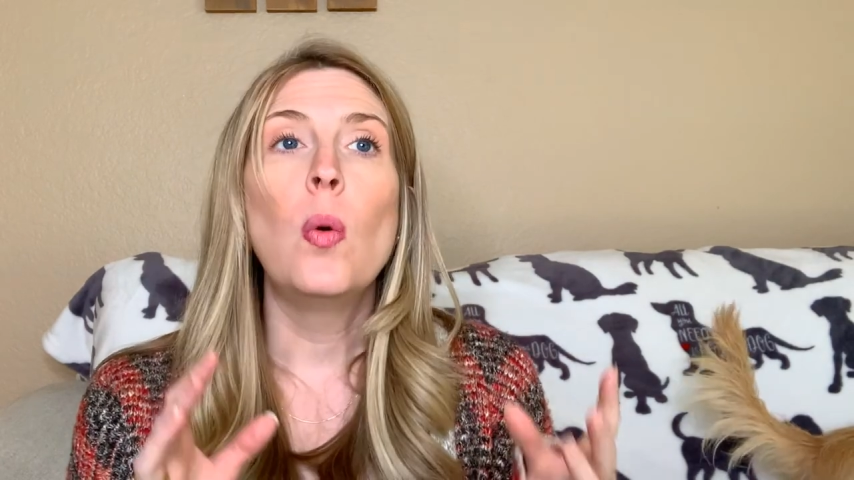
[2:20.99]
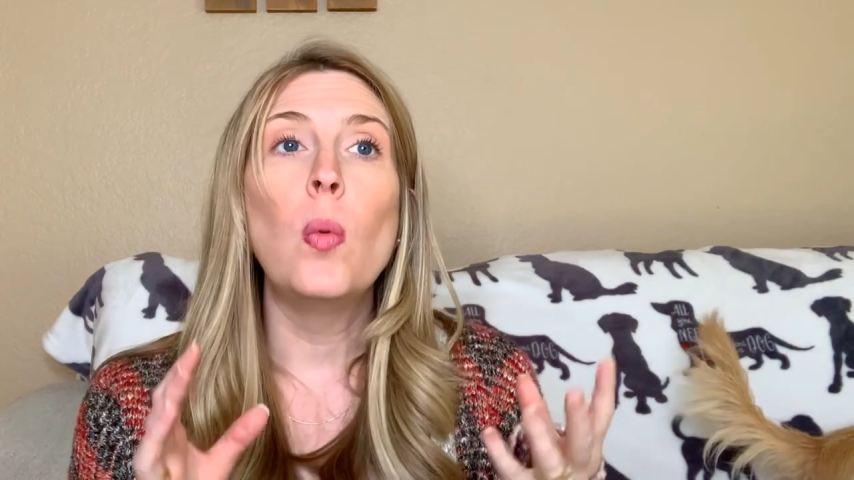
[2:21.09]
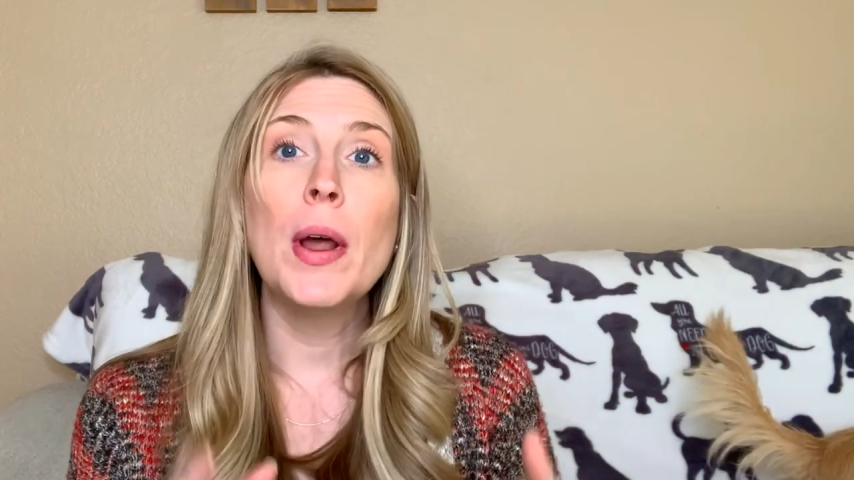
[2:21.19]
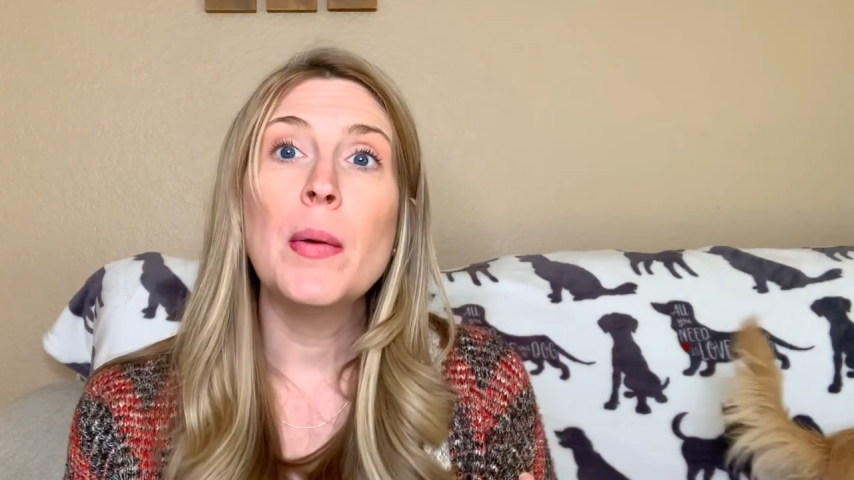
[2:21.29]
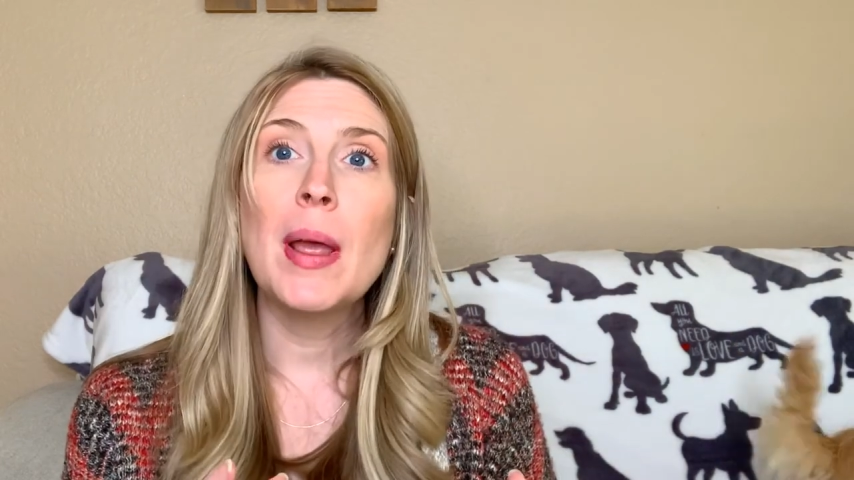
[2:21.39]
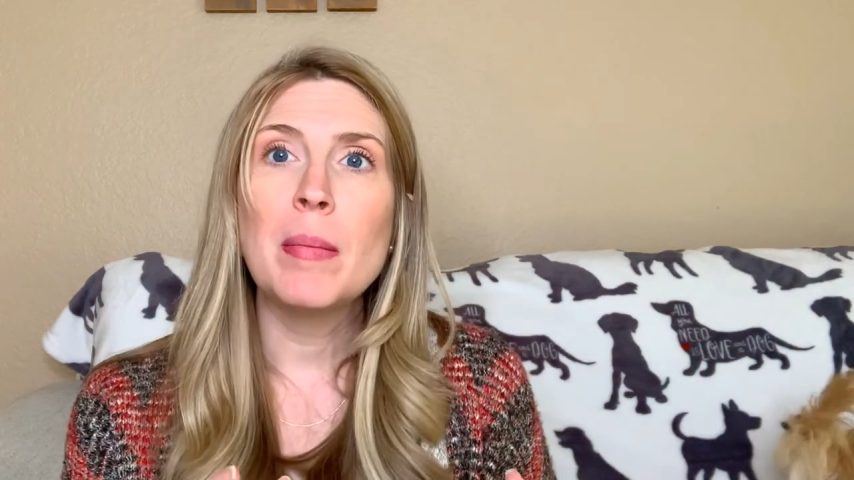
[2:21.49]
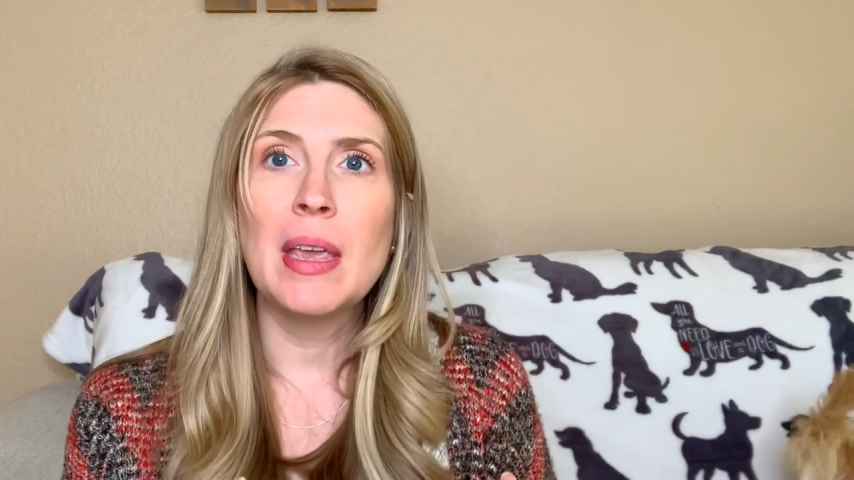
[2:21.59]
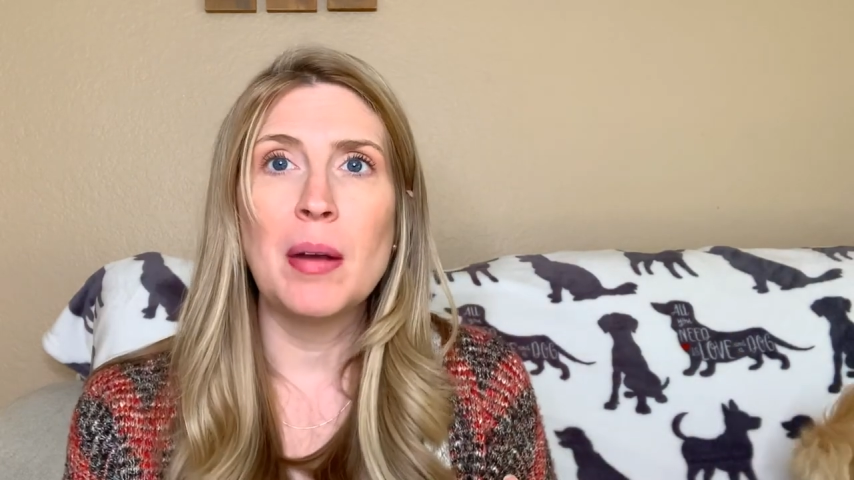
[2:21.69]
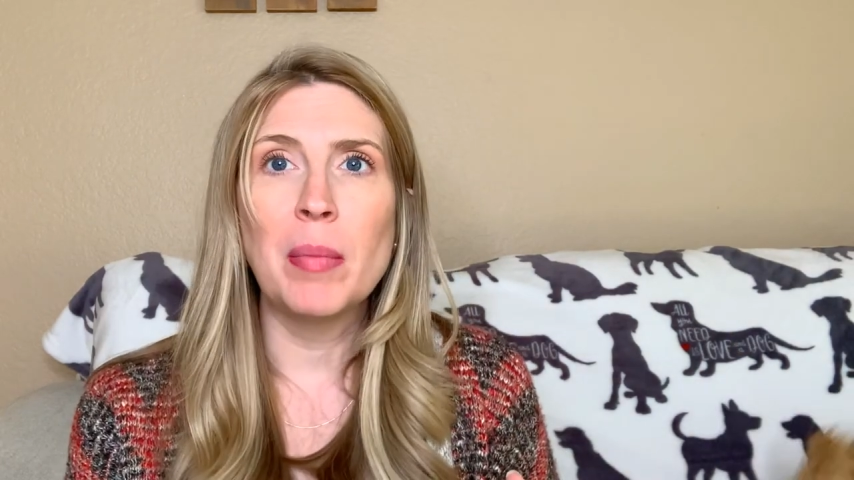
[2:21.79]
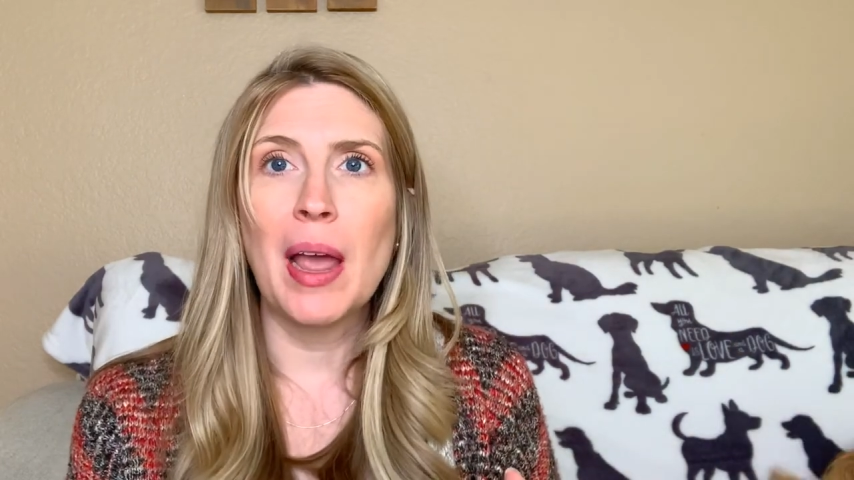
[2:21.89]
What do I
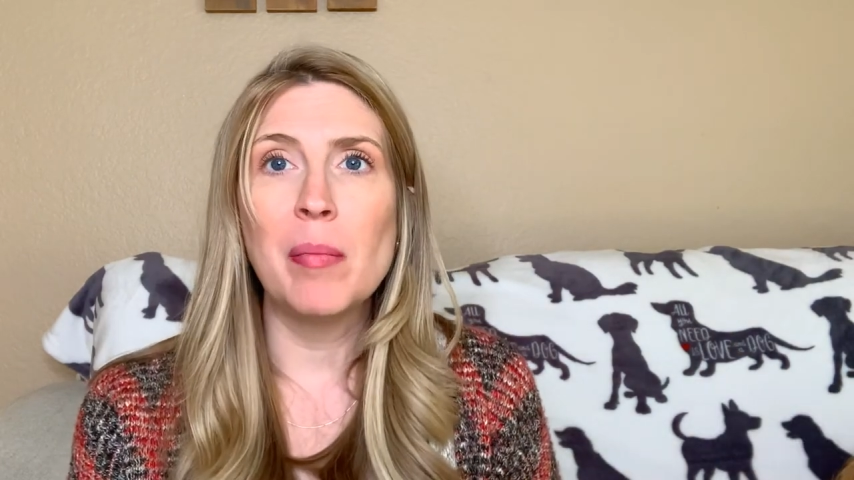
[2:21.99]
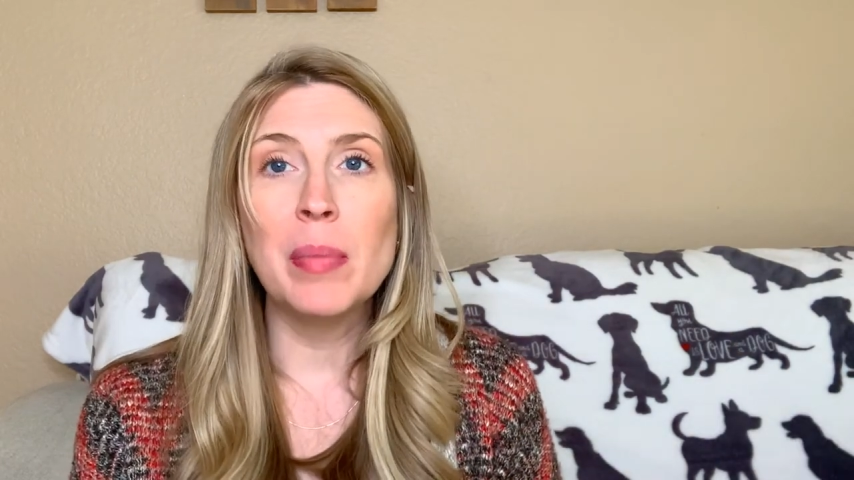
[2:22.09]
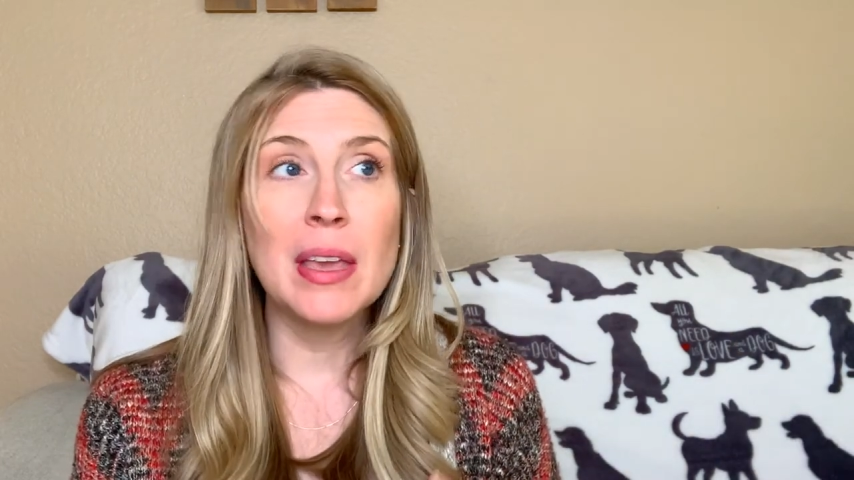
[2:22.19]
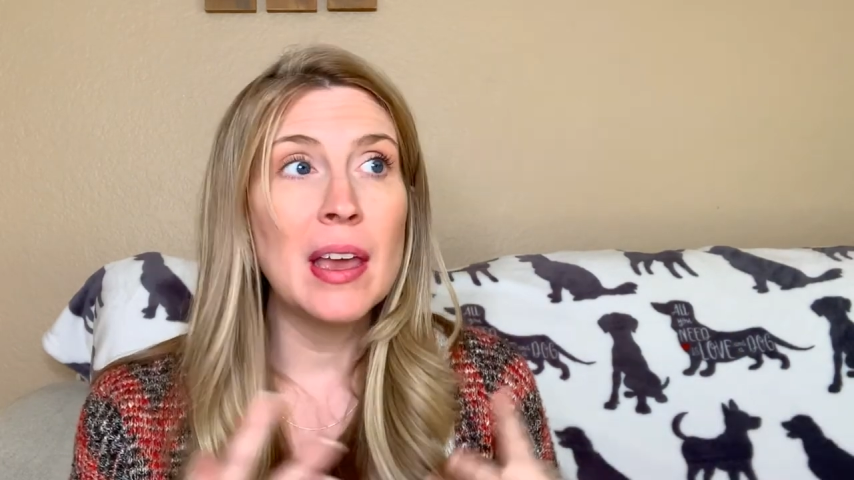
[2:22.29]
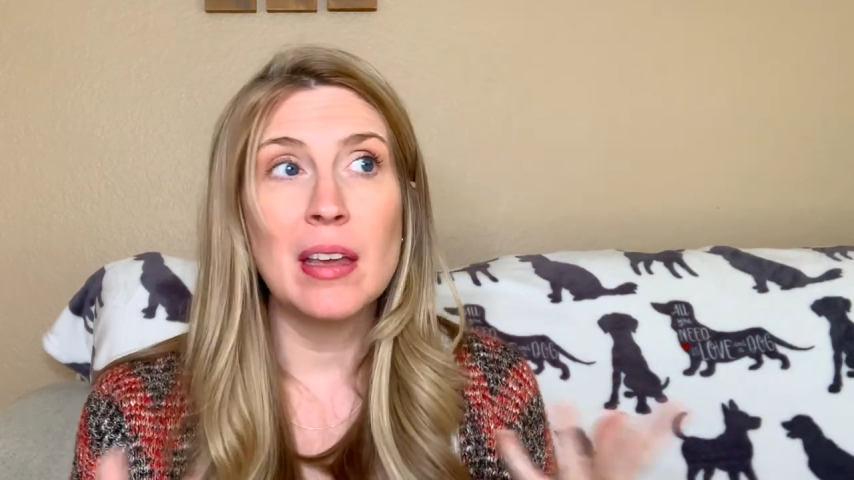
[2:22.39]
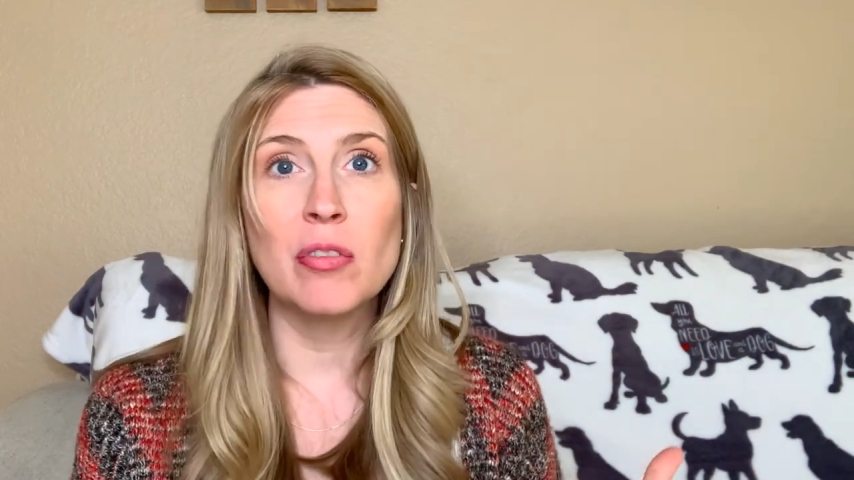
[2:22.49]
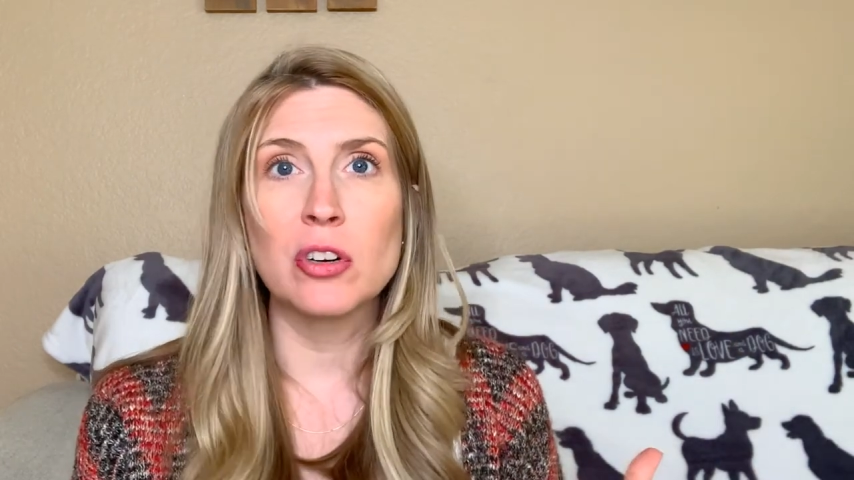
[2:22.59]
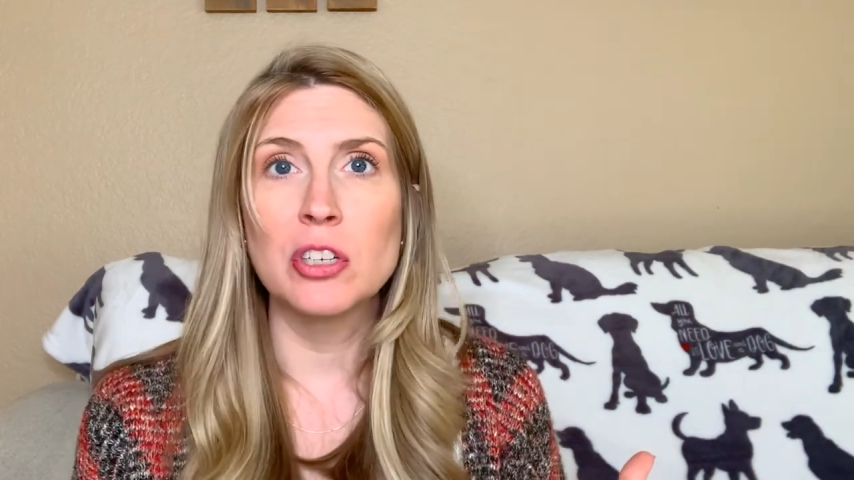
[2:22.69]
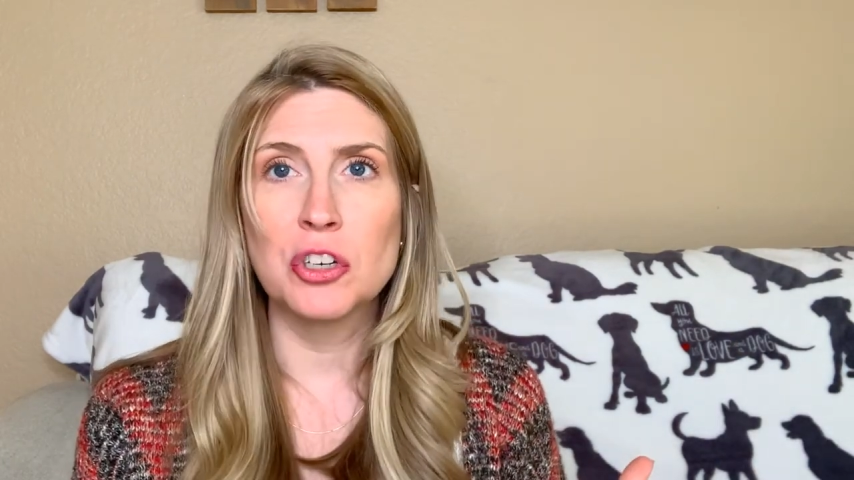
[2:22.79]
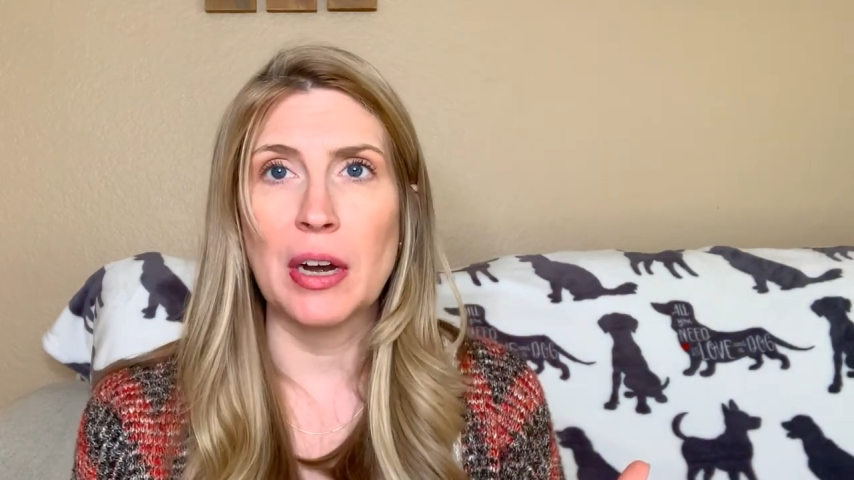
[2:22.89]
mean by
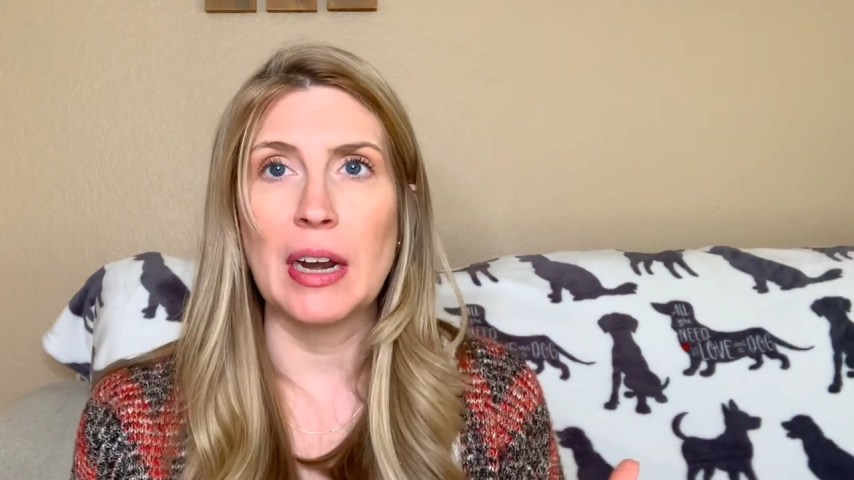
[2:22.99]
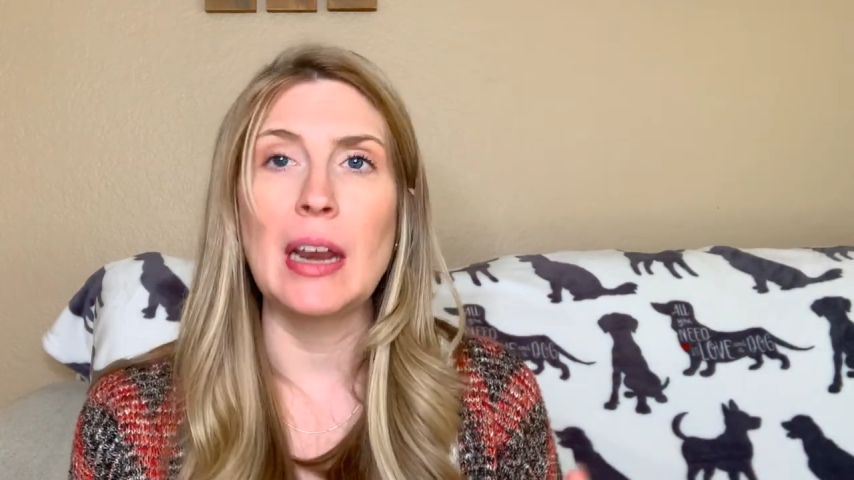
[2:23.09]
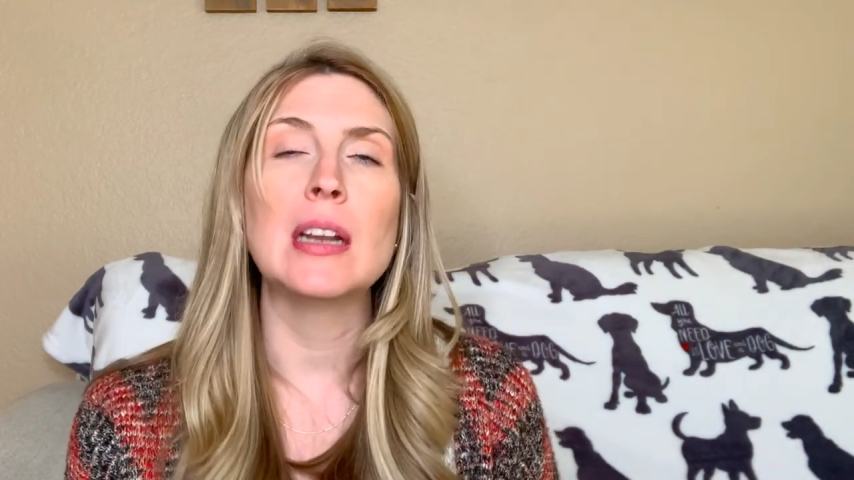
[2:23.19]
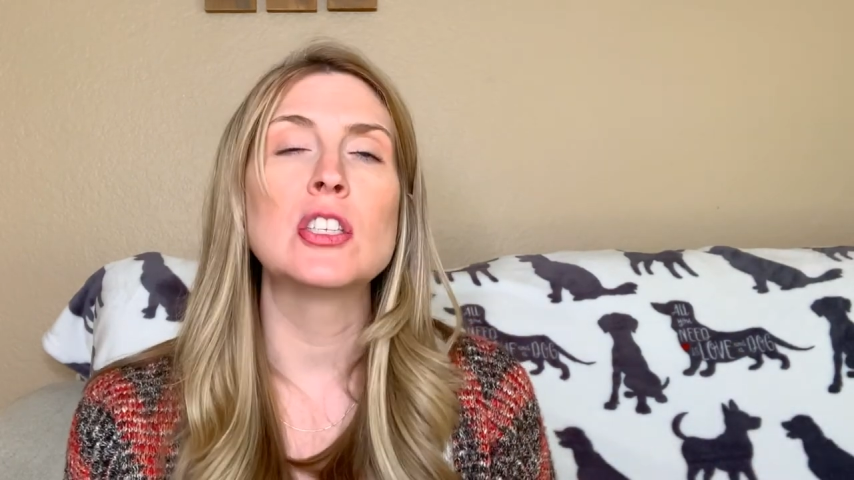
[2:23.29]
behavioral training?